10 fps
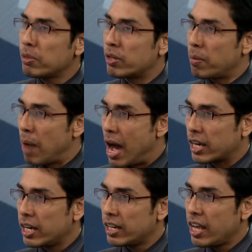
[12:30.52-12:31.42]
come into the
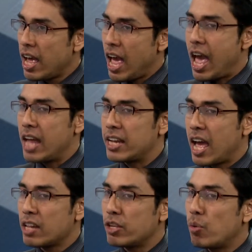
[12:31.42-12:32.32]
market, and
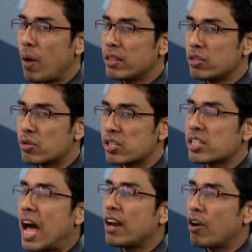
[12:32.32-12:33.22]
then you want to
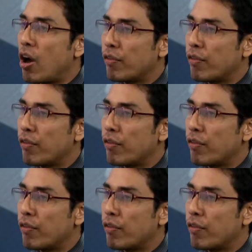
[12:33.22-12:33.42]
start